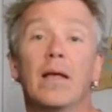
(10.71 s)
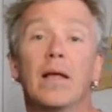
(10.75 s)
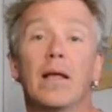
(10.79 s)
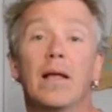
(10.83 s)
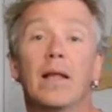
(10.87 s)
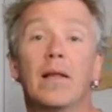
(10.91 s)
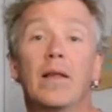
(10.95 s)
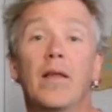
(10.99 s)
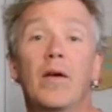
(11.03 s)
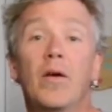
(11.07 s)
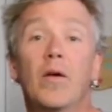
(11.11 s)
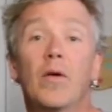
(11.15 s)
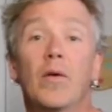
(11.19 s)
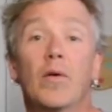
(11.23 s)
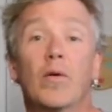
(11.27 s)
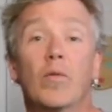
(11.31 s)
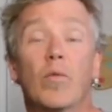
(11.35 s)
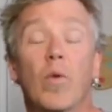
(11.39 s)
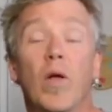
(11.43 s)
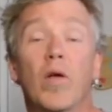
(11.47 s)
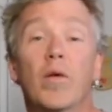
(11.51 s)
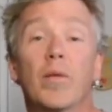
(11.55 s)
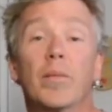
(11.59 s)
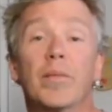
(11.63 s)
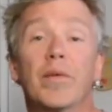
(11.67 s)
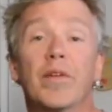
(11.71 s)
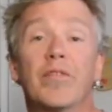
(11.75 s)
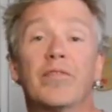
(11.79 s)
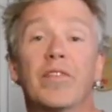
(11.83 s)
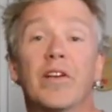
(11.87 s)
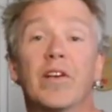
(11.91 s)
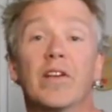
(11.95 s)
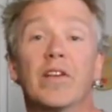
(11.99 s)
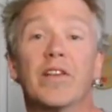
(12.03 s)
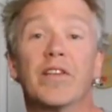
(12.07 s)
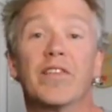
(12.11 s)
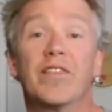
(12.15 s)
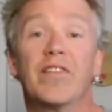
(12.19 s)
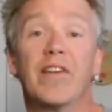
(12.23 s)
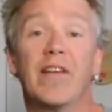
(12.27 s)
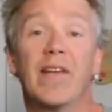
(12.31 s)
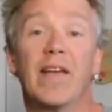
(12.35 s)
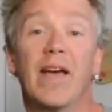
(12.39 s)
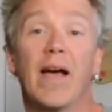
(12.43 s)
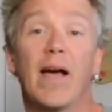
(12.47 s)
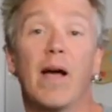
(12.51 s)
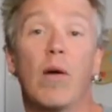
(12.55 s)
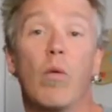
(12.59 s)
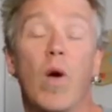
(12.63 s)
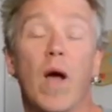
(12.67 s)
Hello and welcome to Fearless
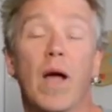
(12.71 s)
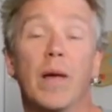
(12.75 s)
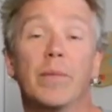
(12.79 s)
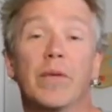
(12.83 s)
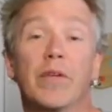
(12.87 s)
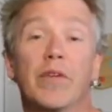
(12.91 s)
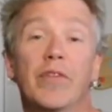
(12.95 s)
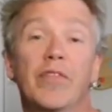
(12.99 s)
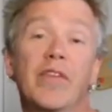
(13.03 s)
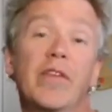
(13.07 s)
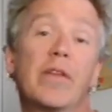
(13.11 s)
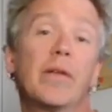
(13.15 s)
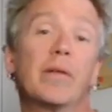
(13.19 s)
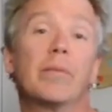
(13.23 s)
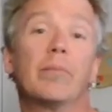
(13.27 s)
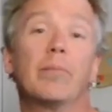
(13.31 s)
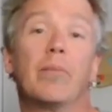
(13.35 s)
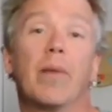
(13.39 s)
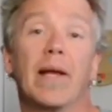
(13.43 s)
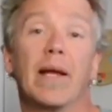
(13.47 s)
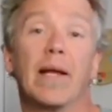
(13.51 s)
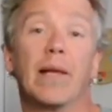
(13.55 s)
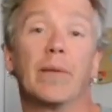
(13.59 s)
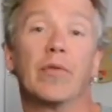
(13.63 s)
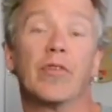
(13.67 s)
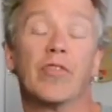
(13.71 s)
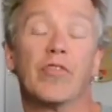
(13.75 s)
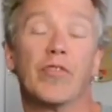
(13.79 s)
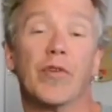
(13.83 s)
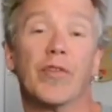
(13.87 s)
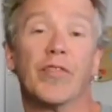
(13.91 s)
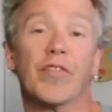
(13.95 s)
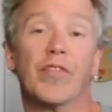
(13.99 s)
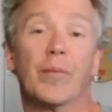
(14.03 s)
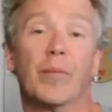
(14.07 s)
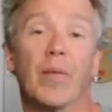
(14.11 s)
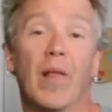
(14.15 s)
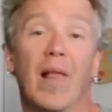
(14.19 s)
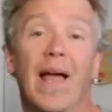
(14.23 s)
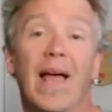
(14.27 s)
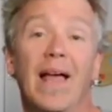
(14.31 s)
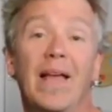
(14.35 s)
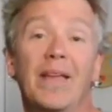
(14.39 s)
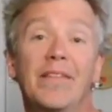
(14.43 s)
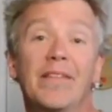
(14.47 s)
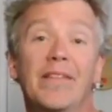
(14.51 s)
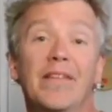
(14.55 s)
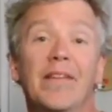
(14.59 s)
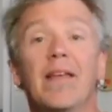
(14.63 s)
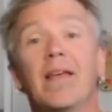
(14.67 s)
DIY Music. My name is Tristan
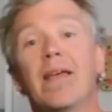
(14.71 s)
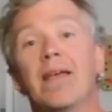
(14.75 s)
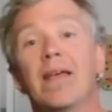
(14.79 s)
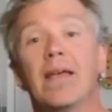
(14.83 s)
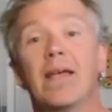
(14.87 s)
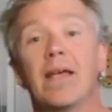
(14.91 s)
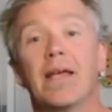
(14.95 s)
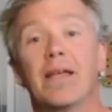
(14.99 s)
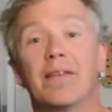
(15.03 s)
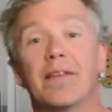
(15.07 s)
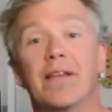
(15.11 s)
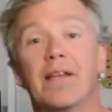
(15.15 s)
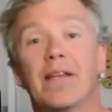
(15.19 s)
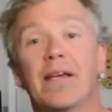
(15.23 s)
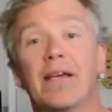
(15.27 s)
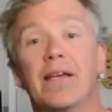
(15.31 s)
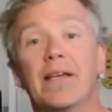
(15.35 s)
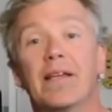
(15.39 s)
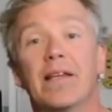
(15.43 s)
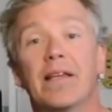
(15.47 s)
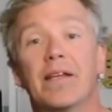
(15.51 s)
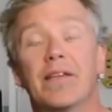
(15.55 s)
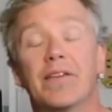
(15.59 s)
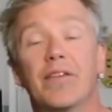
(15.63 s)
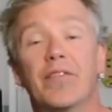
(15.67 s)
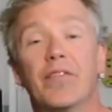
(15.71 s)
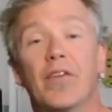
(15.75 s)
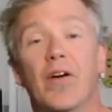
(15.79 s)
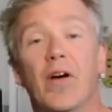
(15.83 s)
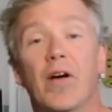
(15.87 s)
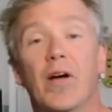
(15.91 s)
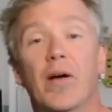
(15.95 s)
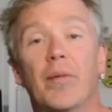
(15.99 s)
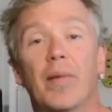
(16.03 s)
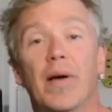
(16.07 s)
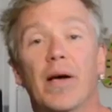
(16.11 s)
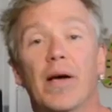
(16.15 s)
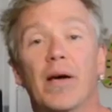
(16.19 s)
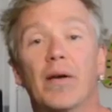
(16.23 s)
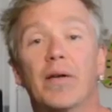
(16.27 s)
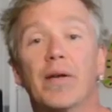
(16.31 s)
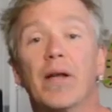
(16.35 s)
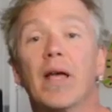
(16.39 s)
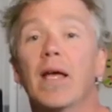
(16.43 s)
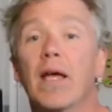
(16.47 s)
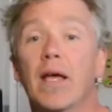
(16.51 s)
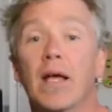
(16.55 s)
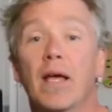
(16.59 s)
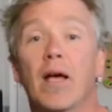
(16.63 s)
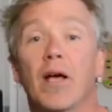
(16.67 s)
Lass, and today I'd like to talk
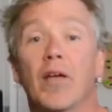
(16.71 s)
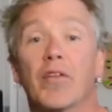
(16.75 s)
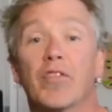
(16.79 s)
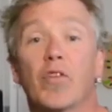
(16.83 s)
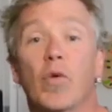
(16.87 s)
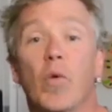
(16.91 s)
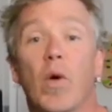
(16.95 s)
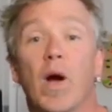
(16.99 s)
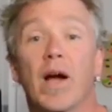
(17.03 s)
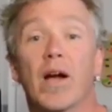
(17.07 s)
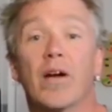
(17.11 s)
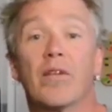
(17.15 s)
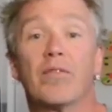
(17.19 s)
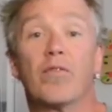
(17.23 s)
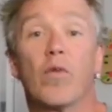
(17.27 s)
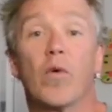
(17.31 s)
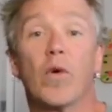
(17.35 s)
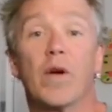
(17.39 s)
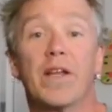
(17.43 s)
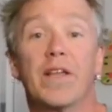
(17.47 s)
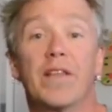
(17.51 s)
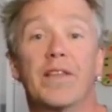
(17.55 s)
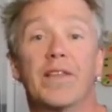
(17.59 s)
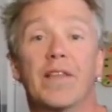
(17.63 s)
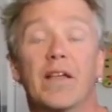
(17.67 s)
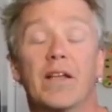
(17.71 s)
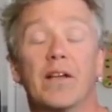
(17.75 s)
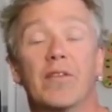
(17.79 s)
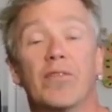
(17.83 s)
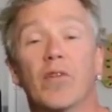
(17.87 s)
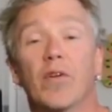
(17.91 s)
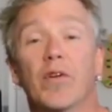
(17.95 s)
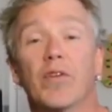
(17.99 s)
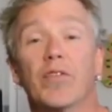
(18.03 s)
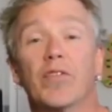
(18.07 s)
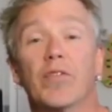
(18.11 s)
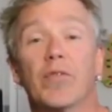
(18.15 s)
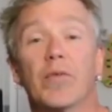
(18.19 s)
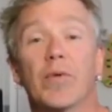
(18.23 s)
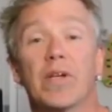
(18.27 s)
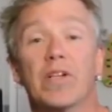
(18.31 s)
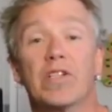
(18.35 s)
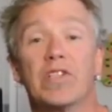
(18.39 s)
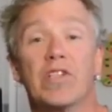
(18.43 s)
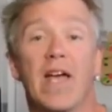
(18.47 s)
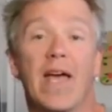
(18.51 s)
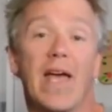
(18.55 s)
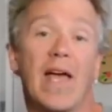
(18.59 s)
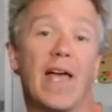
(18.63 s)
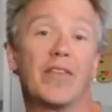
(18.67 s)
about a Squier 40th Anniversary
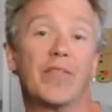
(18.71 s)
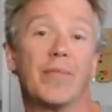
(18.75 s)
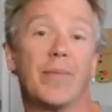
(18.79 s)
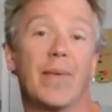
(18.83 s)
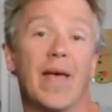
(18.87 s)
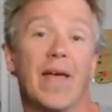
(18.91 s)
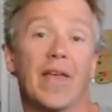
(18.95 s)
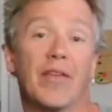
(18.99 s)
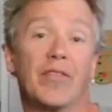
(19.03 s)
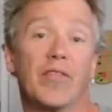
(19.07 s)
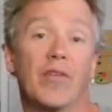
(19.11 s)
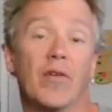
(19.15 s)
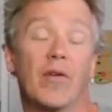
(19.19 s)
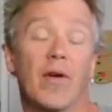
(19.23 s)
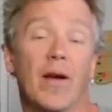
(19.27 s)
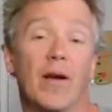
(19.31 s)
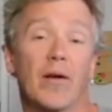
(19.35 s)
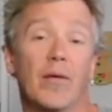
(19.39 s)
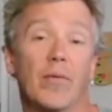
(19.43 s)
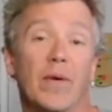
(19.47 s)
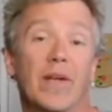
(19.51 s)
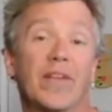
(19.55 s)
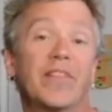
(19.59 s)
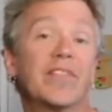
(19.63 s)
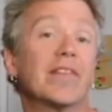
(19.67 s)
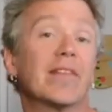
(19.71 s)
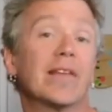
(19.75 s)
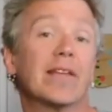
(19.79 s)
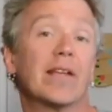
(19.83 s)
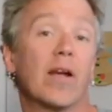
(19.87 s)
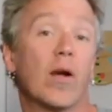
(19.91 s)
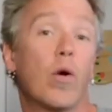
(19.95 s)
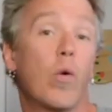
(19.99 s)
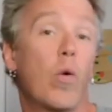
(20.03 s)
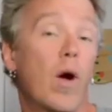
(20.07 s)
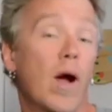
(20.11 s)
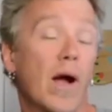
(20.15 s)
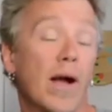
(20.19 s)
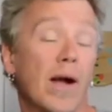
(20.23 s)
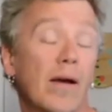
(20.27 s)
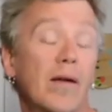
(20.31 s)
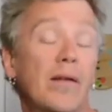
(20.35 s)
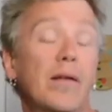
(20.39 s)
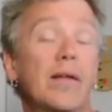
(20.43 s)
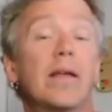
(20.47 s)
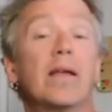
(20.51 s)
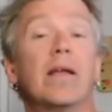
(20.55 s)
Jazzmaster I recently acquired.